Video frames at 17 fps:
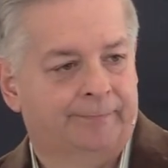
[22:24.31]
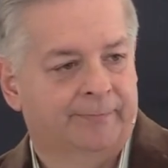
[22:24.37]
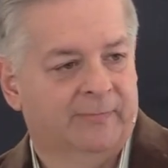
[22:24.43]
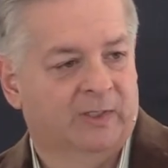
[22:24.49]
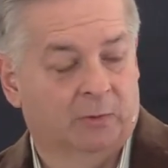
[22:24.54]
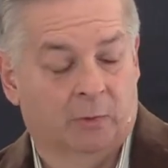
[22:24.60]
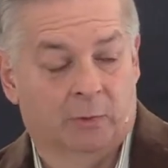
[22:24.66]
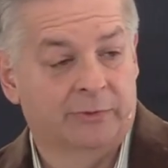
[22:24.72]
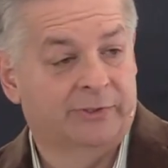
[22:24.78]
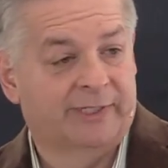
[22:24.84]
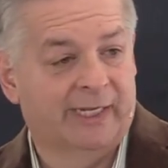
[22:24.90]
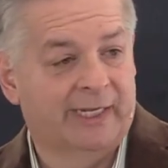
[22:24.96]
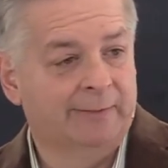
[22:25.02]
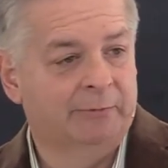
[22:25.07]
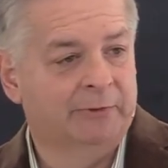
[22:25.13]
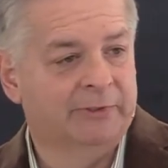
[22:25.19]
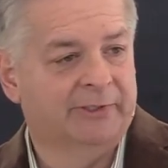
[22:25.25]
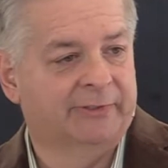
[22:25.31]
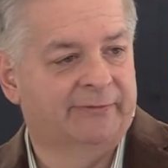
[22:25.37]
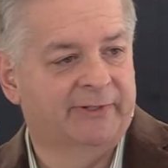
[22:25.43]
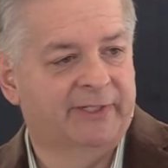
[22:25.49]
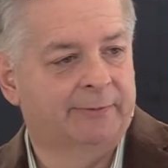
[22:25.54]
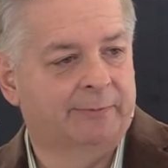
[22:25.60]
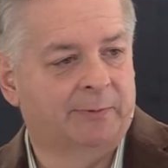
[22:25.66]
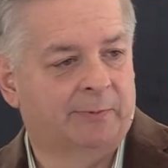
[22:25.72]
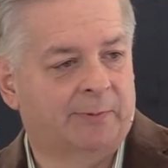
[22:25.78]
The Lord's table is the
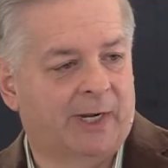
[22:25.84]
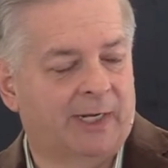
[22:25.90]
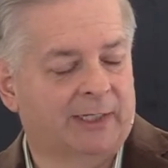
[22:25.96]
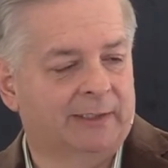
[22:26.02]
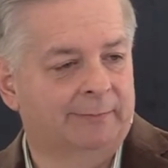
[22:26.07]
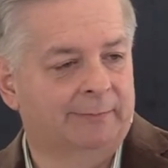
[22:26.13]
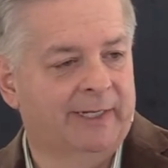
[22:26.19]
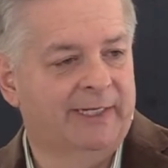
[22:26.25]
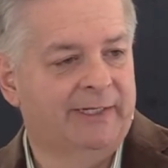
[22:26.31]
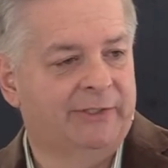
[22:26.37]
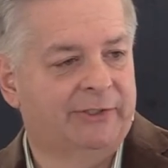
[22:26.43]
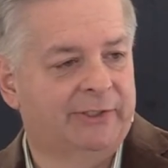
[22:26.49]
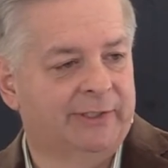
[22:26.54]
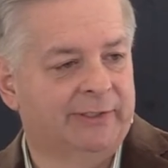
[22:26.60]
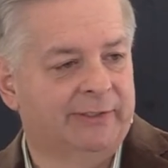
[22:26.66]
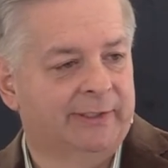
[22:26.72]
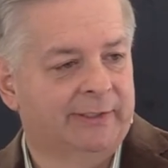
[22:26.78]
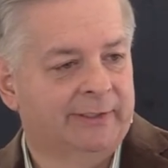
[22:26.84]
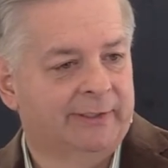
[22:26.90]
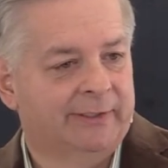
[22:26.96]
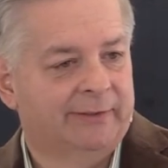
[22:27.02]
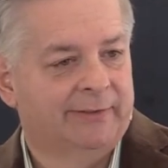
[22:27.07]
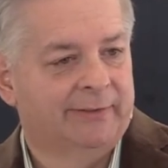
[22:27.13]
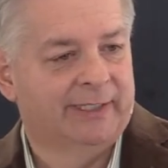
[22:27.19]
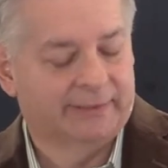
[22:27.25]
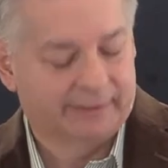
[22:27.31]
visible proclamation
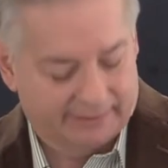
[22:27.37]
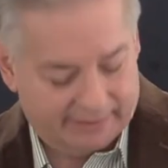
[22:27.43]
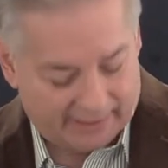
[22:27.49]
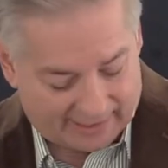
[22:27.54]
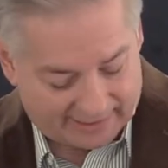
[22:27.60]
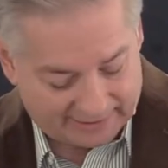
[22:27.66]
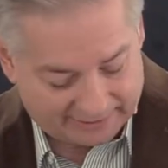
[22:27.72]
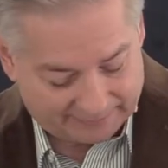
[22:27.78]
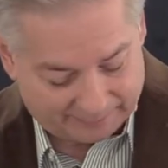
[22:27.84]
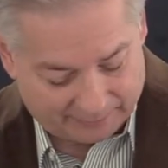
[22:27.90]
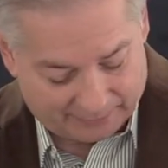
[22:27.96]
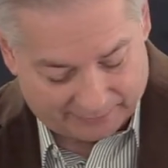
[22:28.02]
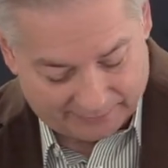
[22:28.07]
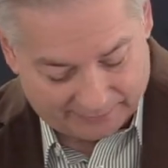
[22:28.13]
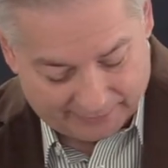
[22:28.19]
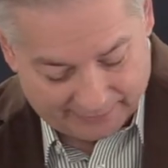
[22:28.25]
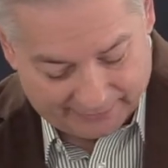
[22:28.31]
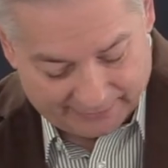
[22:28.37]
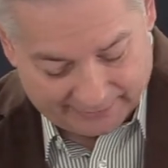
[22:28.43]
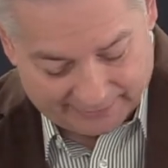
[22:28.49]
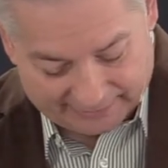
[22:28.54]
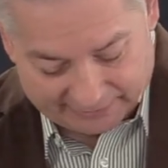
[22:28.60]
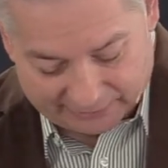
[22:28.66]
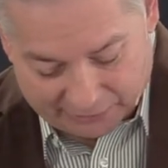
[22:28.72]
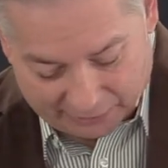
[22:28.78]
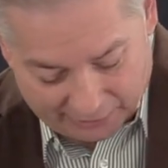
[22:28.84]
that the gospel
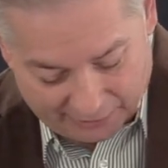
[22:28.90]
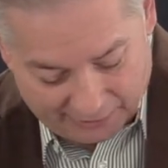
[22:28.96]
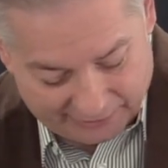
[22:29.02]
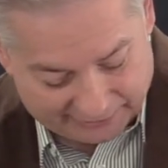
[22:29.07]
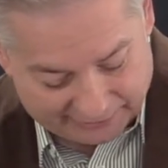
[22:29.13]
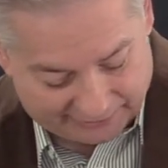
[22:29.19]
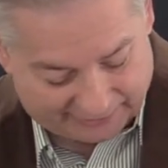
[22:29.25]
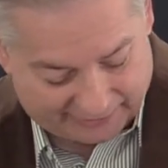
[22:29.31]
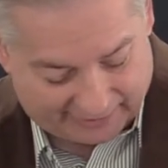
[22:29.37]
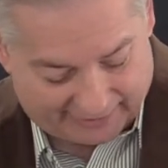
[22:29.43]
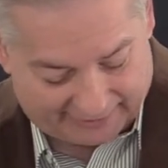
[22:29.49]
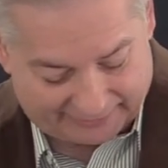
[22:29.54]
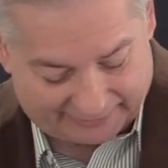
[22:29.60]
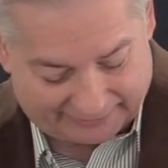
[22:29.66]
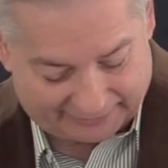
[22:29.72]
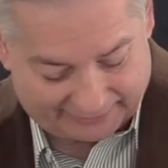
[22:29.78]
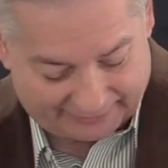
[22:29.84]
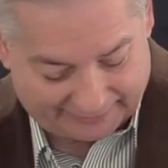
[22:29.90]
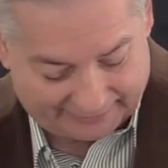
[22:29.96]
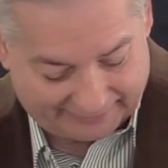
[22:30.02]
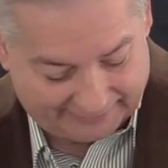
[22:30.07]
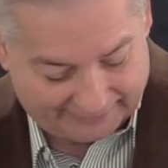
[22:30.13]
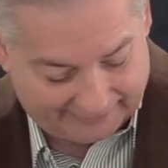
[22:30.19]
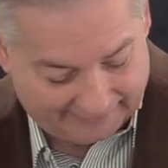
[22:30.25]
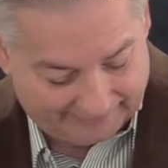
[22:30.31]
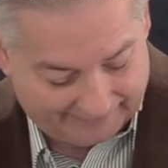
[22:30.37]
encourages us,
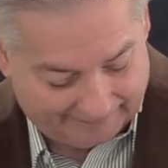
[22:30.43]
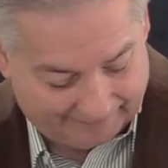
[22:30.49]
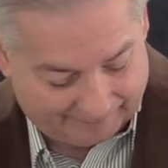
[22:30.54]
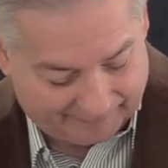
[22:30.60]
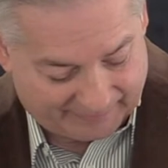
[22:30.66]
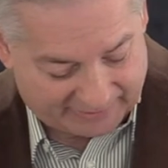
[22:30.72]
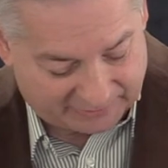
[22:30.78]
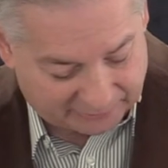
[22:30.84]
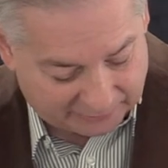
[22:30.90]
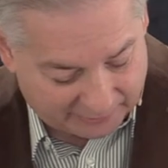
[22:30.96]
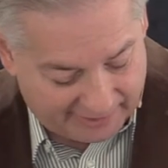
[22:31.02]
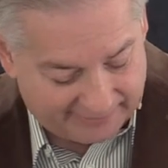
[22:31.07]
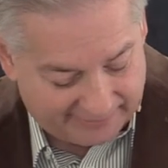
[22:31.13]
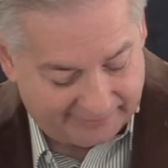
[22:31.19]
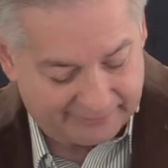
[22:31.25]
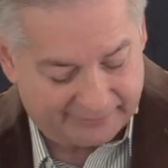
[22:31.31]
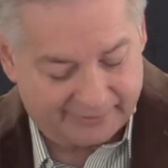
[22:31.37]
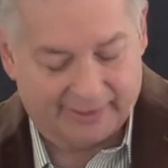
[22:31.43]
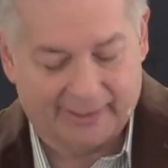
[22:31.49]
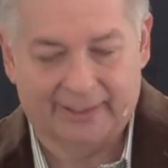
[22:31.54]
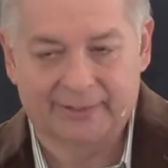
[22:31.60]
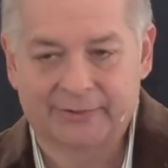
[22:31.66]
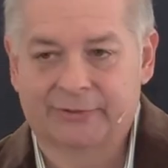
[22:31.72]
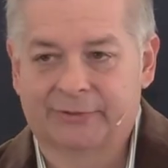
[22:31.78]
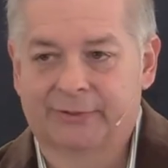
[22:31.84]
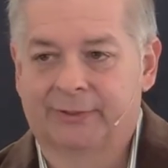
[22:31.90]
that strengthens
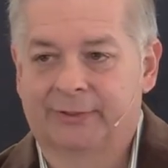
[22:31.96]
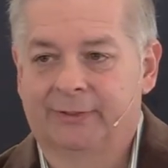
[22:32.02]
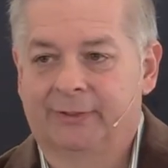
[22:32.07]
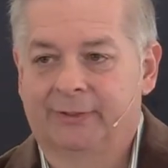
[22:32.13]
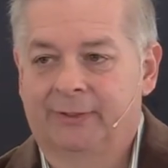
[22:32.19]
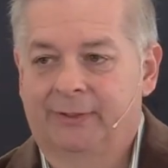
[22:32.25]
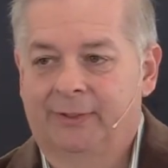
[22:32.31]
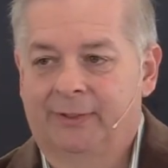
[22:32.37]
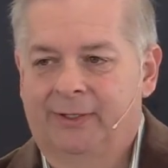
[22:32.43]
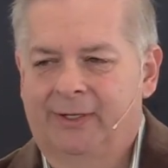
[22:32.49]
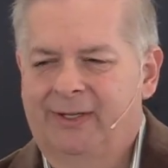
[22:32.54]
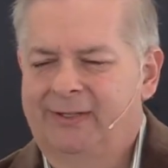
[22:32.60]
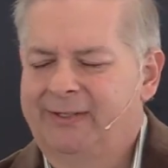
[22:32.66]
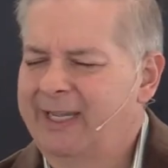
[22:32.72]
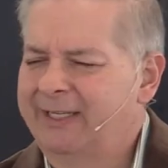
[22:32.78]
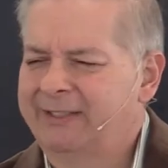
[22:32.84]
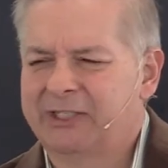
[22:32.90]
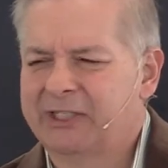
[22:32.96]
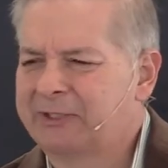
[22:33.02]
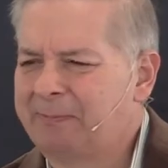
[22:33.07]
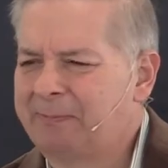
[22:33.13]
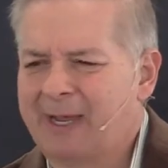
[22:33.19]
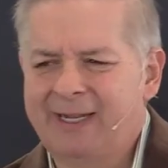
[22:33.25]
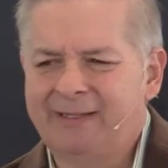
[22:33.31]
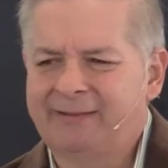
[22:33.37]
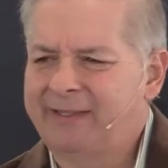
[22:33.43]
us that
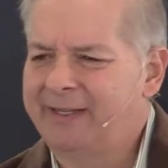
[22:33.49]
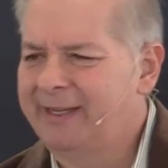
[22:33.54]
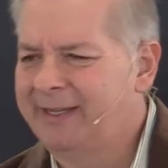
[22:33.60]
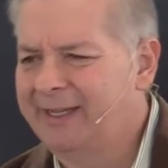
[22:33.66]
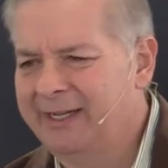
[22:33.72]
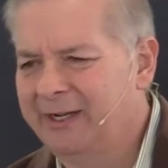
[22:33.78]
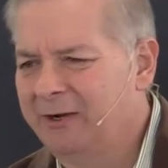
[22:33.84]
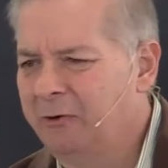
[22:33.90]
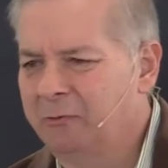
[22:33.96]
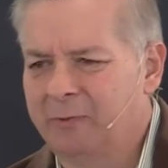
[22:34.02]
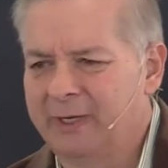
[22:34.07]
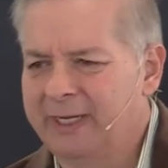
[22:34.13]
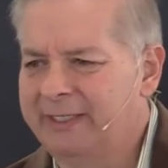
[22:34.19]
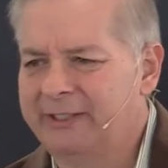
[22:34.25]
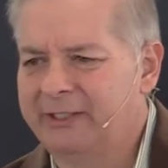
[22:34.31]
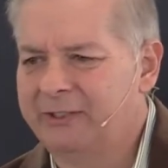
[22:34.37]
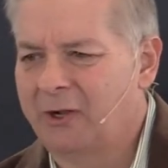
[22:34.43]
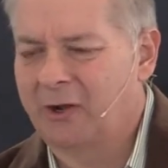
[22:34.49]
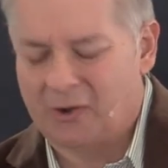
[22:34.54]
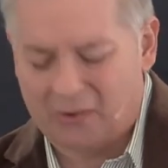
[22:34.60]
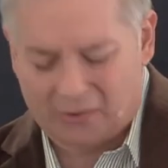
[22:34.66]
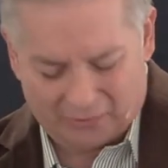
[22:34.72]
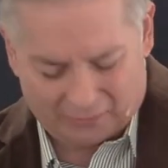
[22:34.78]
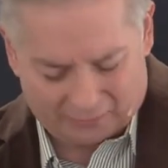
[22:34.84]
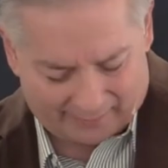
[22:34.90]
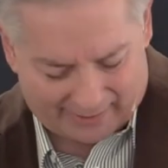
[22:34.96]
despite the hell raging
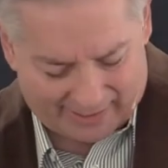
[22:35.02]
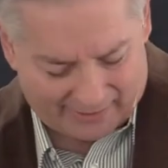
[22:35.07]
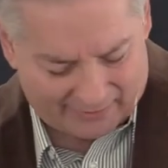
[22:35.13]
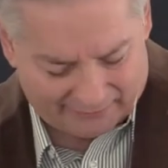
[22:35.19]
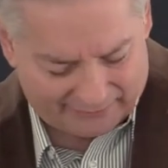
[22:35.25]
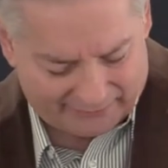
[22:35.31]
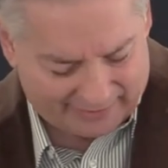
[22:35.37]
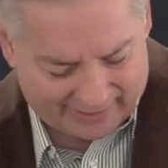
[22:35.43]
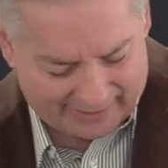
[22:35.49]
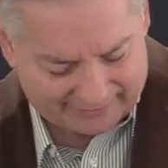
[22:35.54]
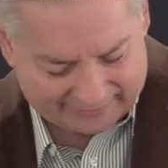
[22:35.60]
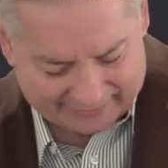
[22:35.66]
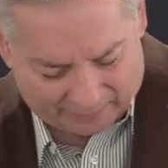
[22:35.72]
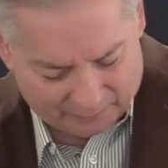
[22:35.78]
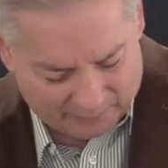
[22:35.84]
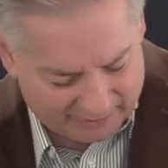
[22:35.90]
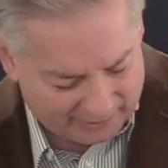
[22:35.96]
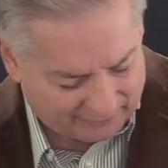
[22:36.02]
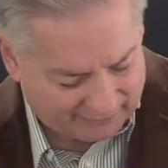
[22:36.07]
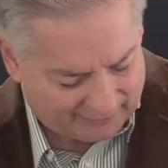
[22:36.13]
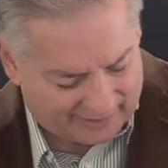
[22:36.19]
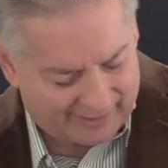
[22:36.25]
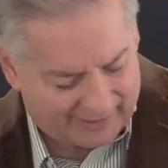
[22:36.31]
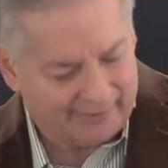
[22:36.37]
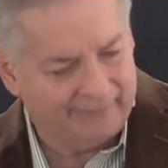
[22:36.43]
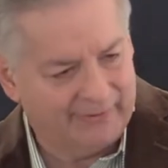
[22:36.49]
all around us, that we are
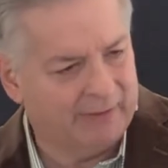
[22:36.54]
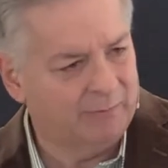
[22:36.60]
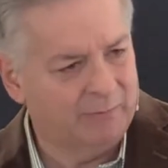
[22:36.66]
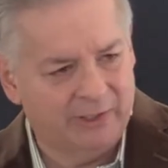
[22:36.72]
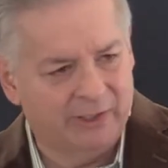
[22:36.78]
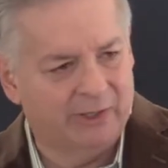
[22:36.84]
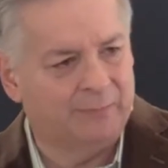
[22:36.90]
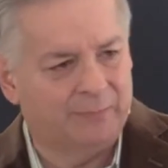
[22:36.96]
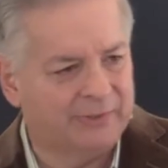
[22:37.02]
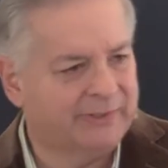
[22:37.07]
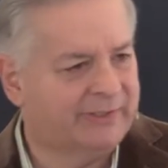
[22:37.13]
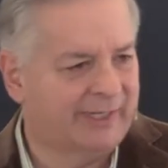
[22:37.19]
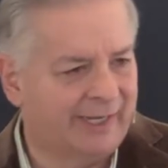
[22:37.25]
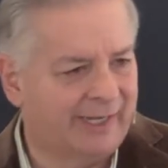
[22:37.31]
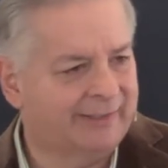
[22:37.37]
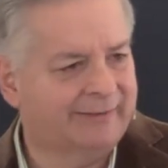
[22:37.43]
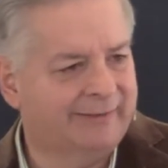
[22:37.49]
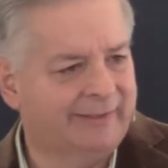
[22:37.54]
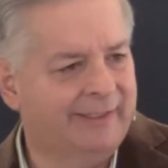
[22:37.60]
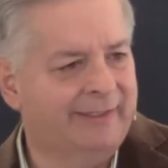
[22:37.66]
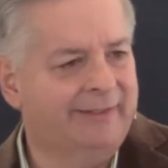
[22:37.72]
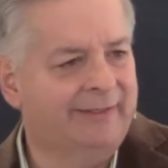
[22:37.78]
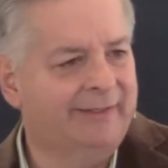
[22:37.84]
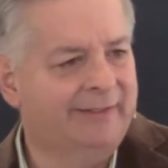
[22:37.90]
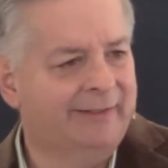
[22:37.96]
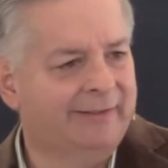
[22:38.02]
loved, that we are
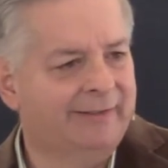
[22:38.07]
protected,